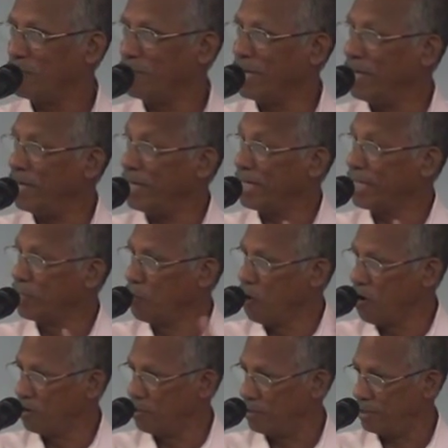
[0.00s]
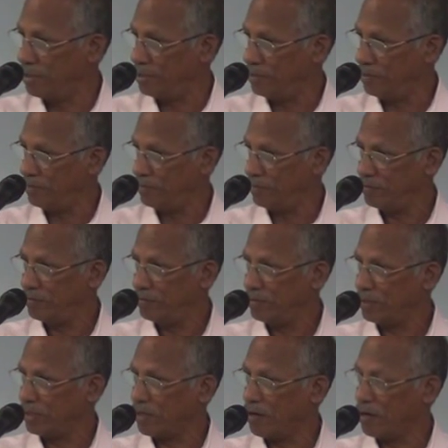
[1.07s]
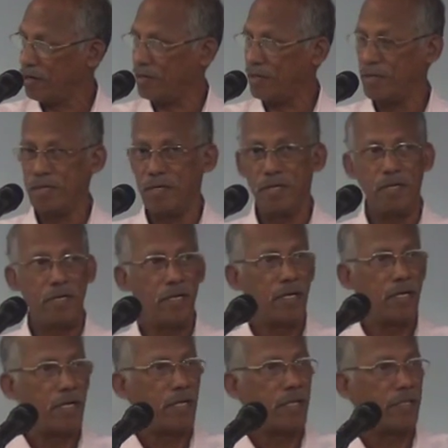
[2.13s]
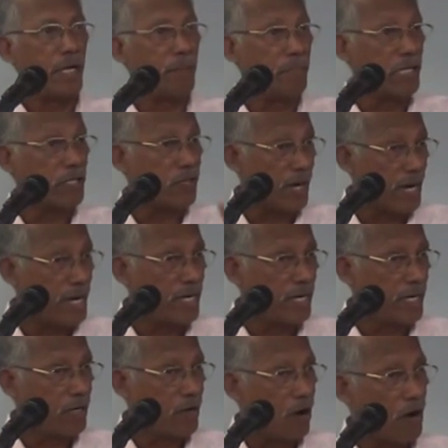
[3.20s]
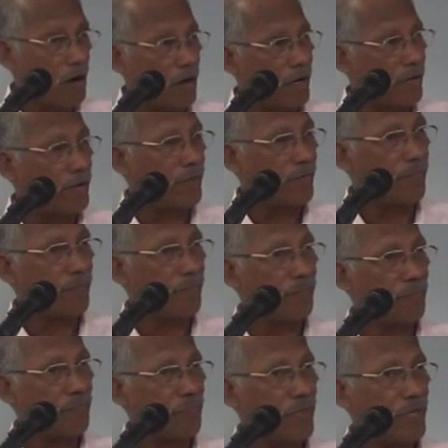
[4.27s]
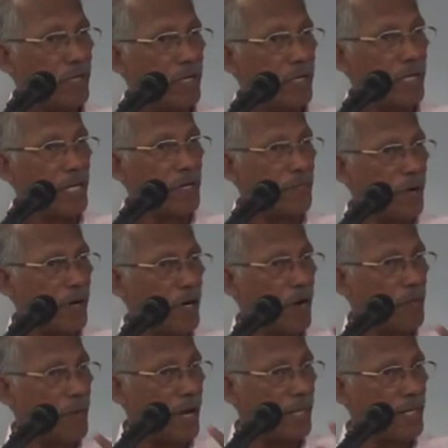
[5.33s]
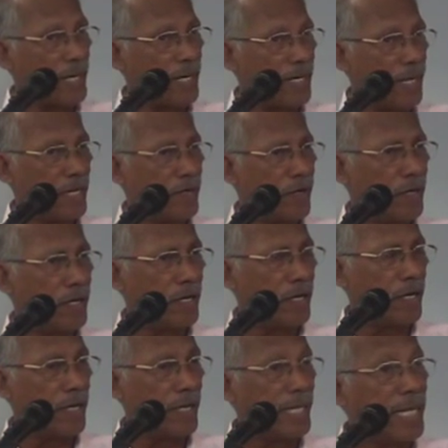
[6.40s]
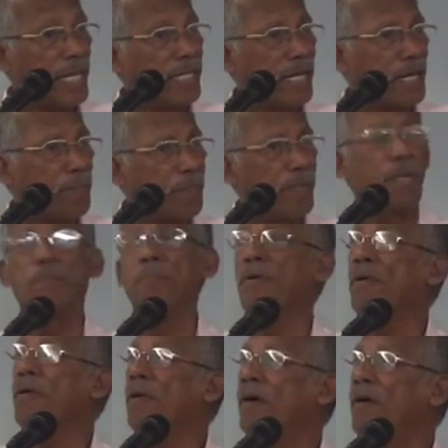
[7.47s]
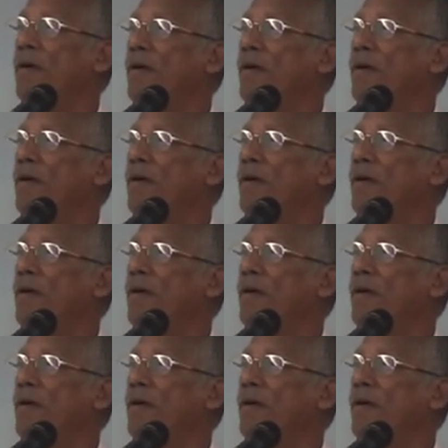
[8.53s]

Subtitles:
They ignored God. They betrayed God. In front of other heathen people,